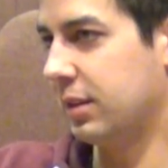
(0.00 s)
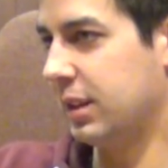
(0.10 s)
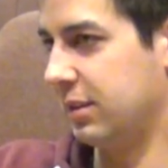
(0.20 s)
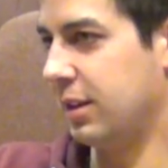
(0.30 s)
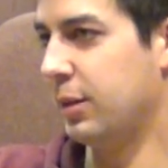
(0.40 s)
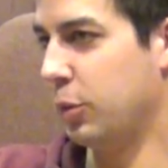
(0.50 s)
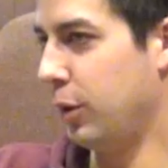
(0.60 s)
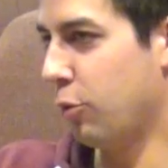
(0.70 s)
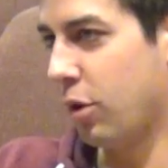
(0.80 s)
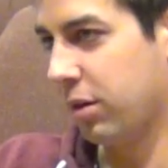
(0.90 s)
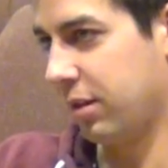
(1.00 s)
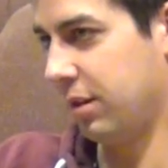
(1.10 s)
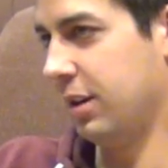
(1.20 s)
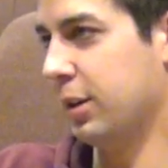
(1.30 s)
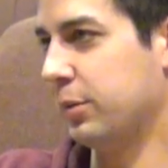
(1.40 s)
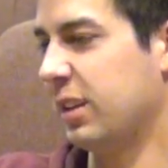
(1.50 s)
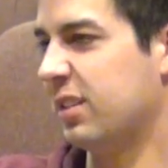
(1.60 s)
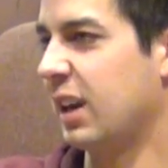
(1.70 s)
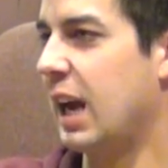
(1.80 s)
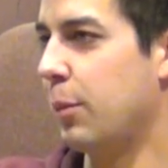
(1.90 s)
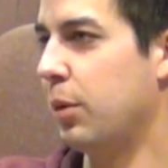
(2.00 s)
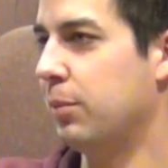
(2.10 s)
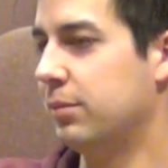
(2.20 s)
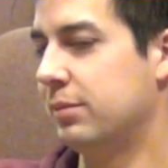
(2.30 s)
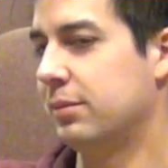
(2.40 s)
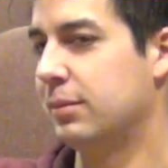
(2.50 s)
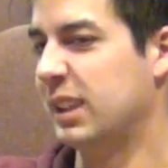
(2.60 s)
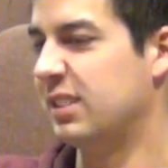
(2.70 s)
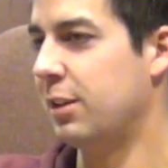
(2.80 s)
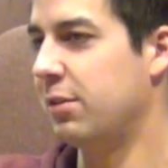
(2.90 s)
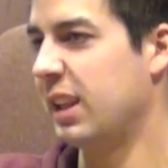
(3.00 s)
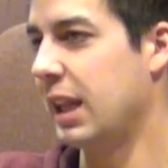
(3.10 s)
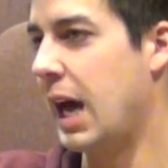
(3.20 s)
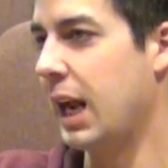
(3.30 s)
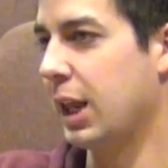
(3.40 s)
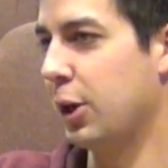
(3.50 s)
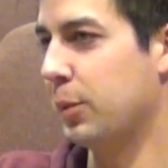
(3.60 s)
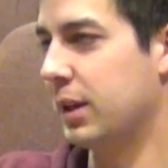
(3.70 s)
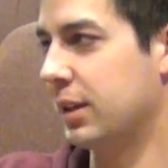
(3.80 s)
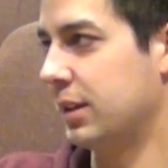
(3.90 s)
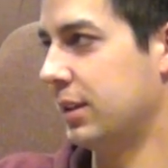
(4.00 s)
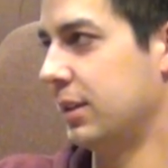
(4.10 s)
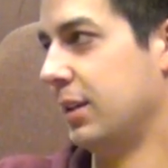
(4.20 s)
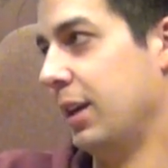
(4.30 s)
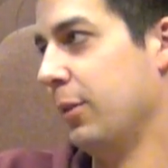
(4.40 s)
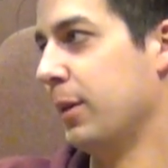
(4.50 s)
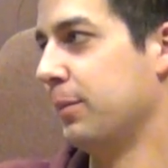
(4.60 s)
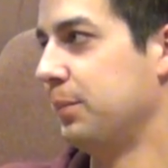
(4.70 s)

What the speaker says: It's gonna be worth it, you know what I'm saying? So I kind of put myself in the line a little bit. Anyway.